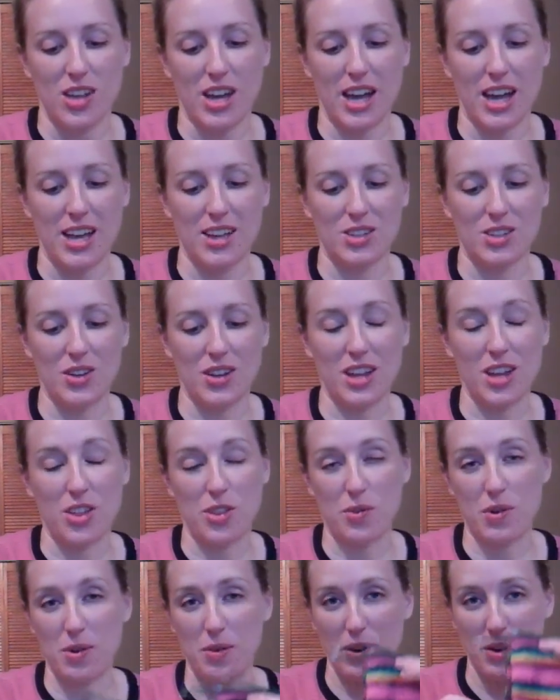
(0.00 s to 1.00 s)
So I got
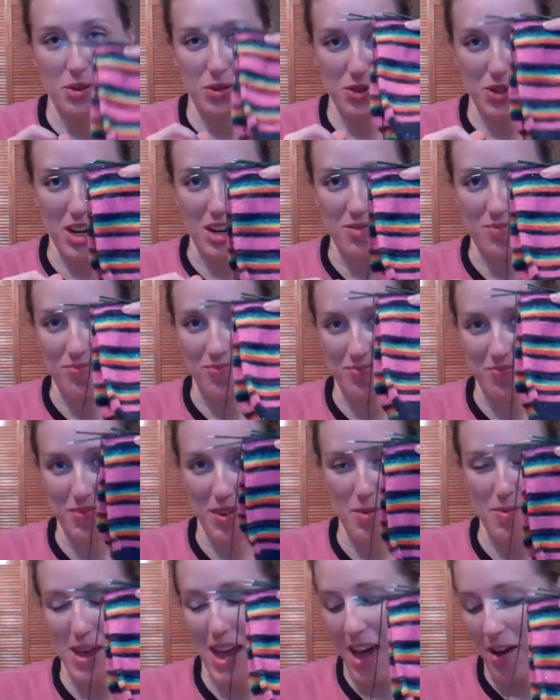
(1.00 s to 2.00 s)
3 rows done
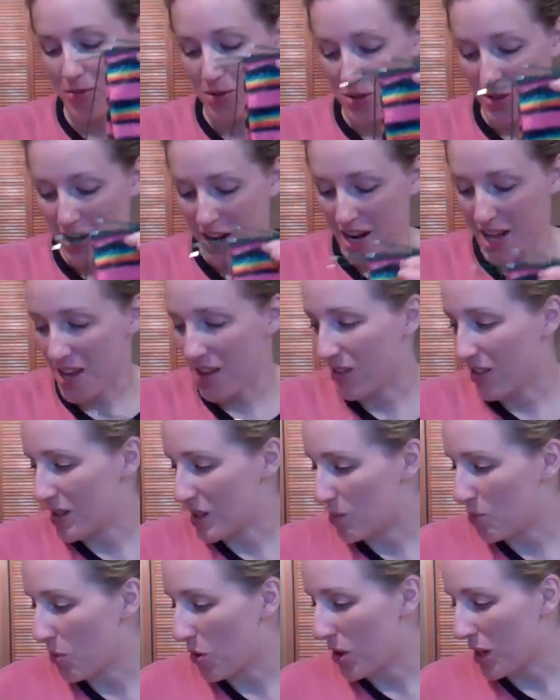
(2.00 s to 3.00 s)
on my afterthought heel
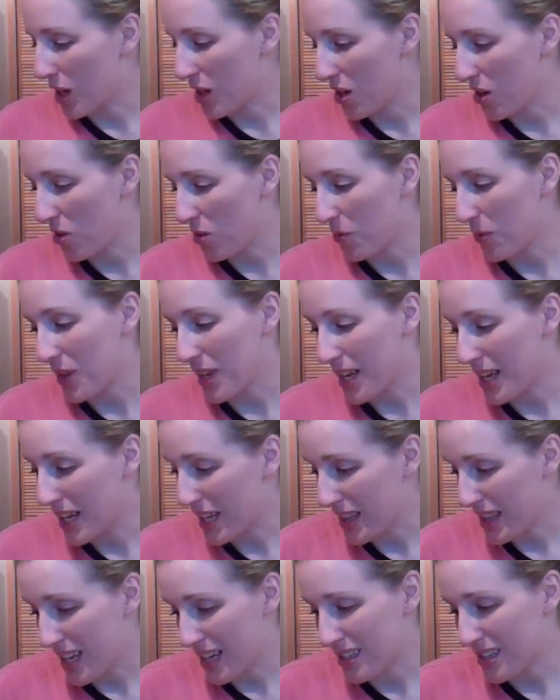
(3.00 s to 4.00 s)
this morning and hopefully can
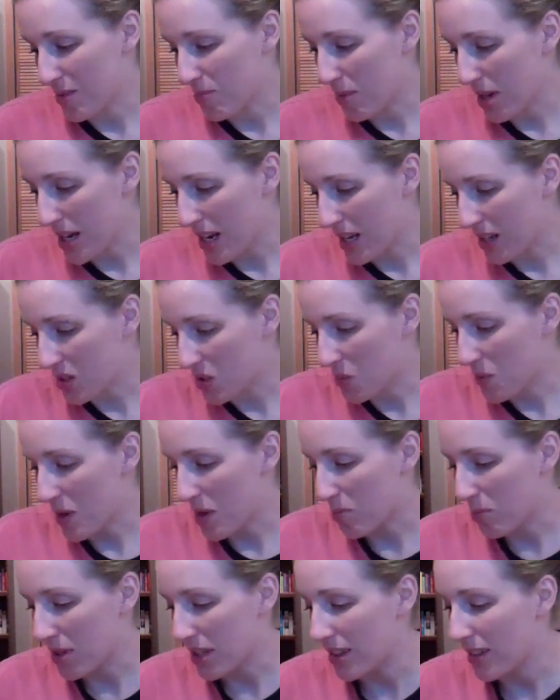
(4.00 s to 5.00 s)
get that done by next
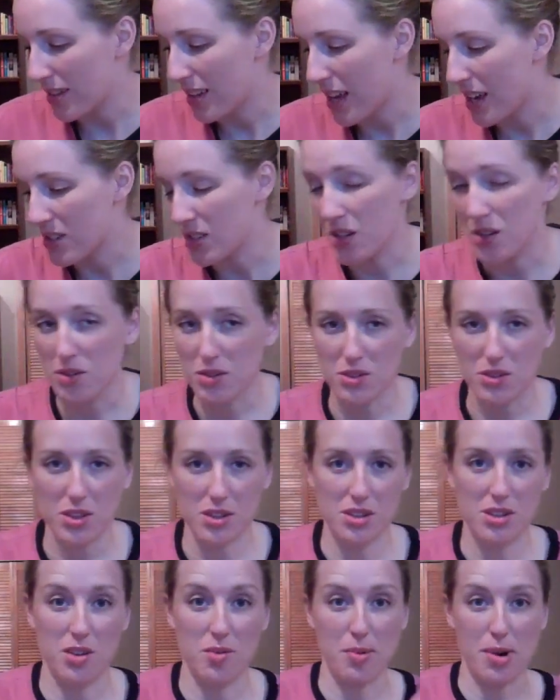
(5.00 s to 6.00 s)
week. But as always,
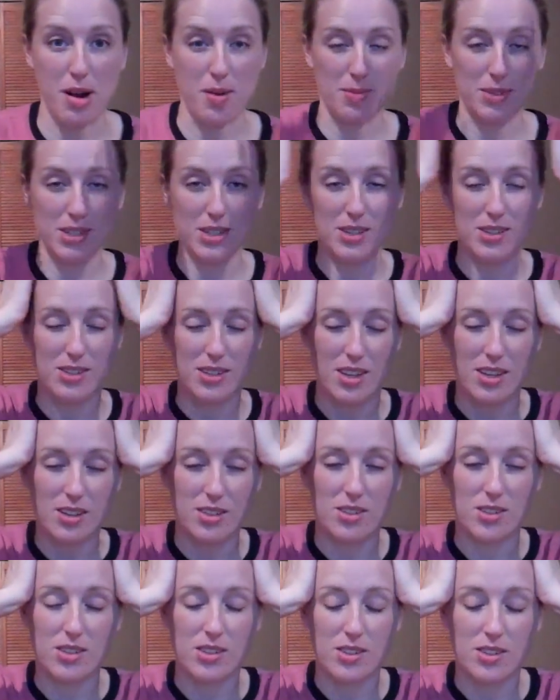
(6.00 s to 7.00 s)
no promises
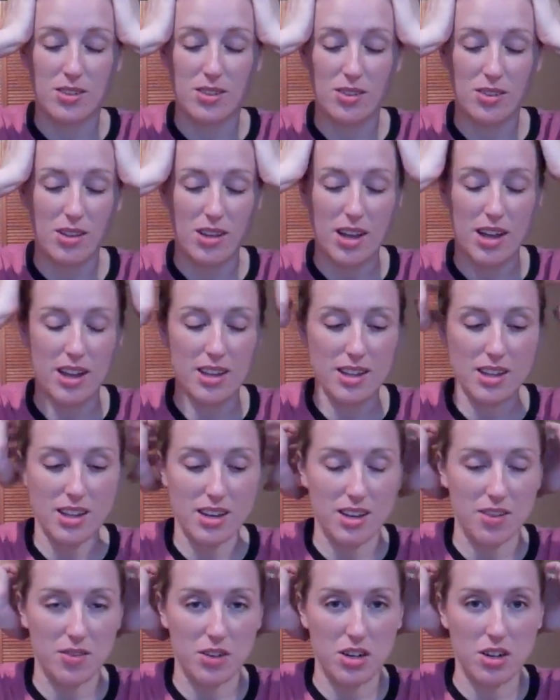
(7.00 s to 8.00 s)
because
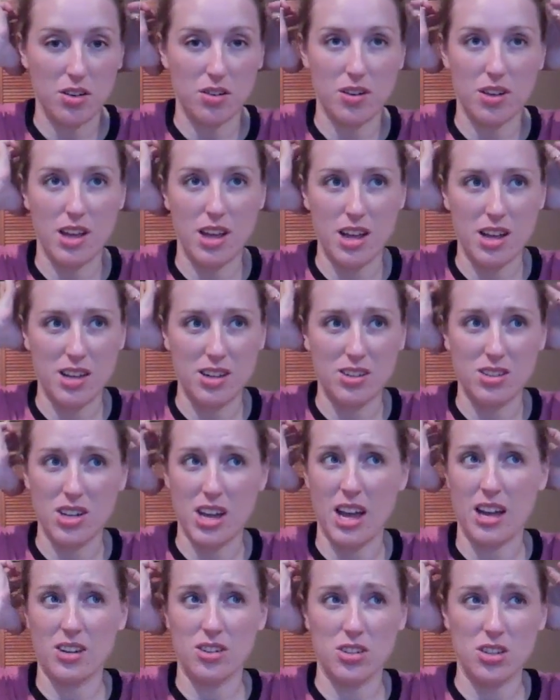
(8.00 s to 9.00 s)
you never know. And
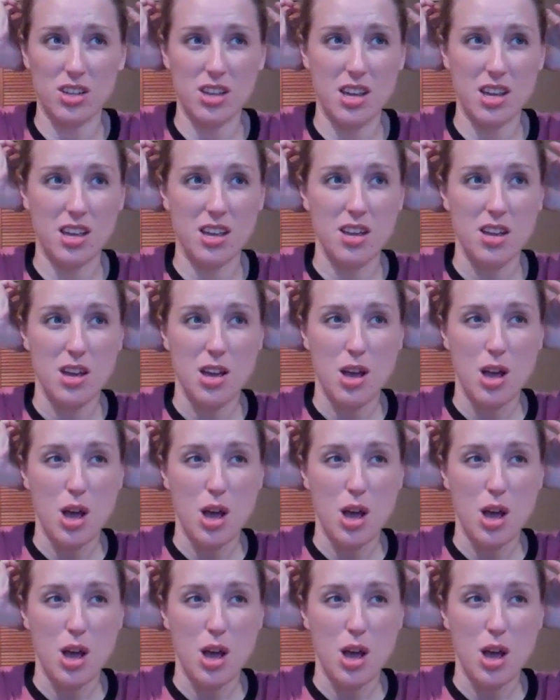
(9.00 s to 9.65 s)
actually,